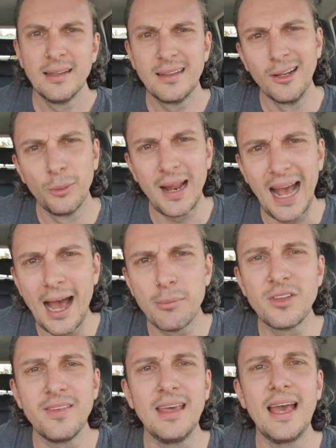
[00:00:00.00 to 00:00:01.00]
A little bit of
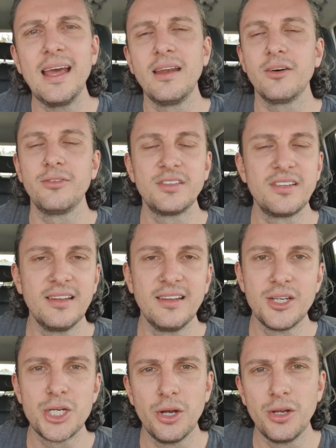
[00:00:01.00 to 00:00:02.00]
abs at the end. Obviously
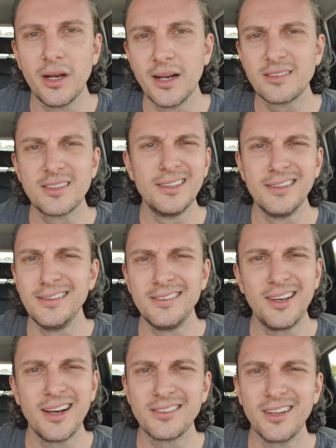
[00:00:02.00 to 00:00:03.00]
didn't show you guys because you
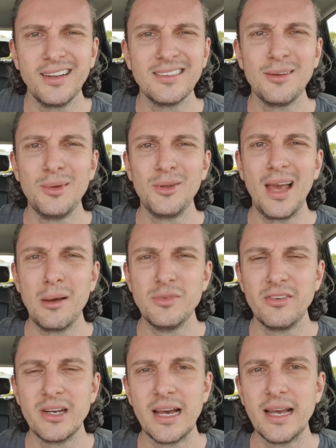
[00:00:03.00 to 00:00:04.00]
guys don't even see me do abs
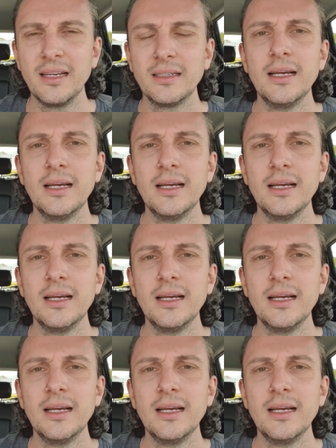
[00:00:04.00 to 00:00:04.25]
every day.